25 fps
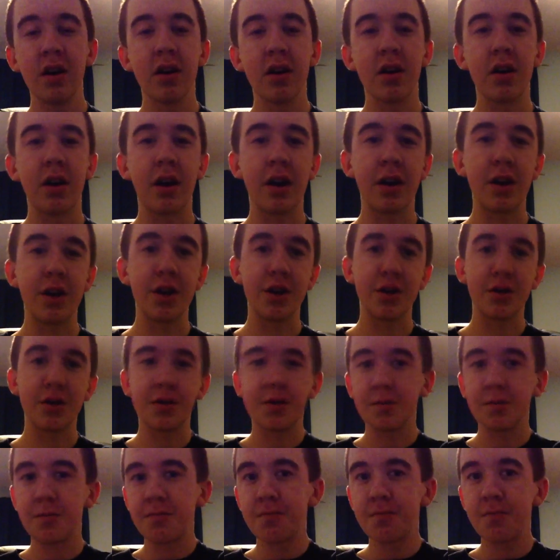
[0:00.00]
I
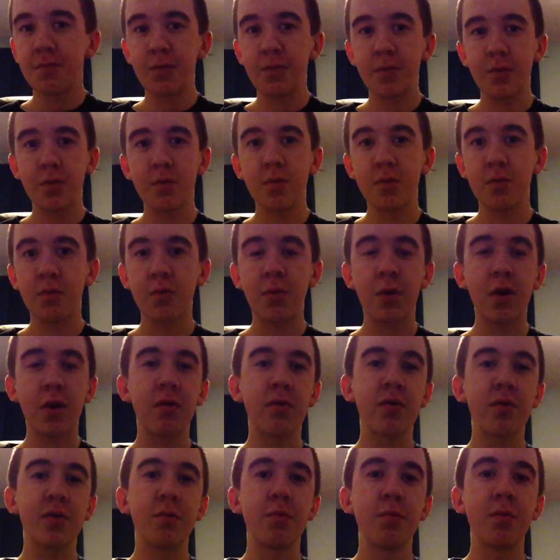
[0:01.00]
just went
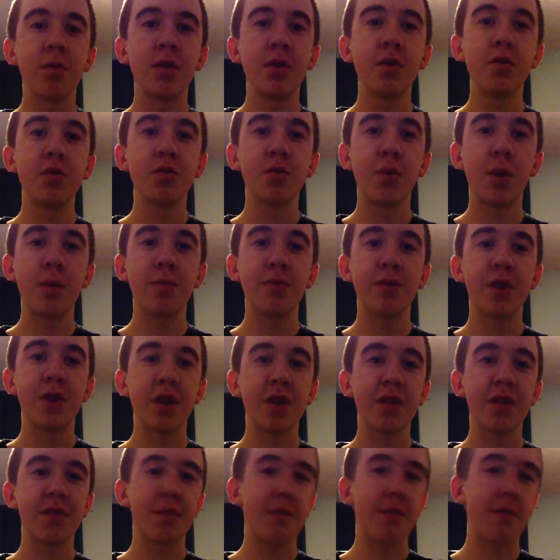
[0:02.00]
over some news
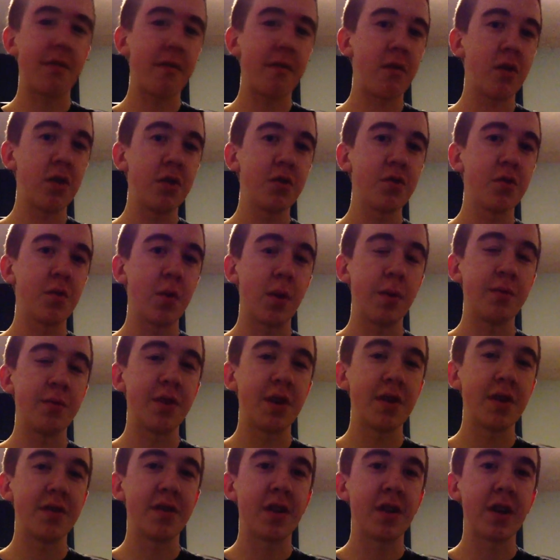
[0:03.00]
websites, my favorite news
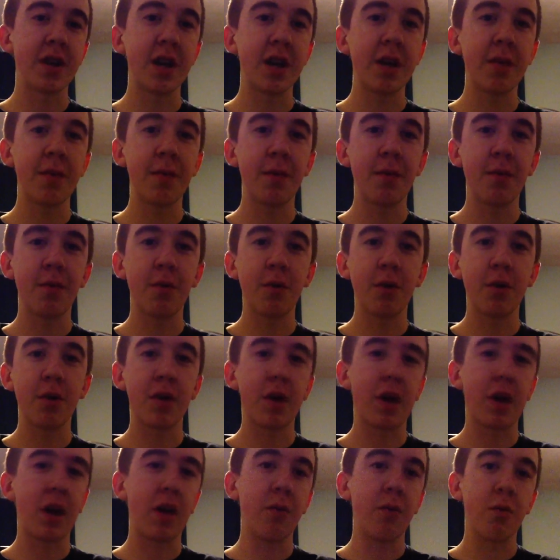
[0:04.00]
websites that I keep up with,
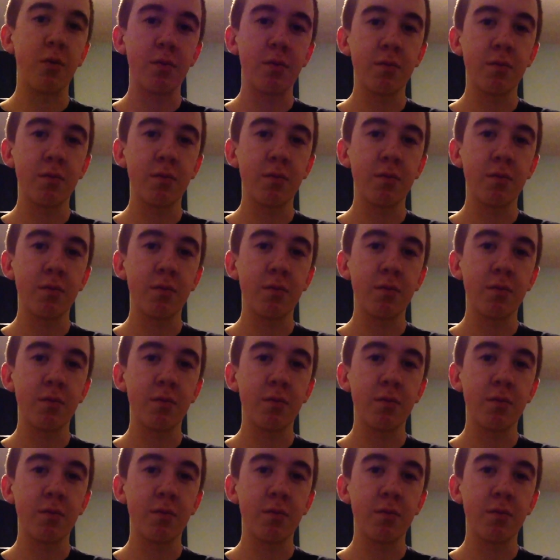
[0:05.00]
and I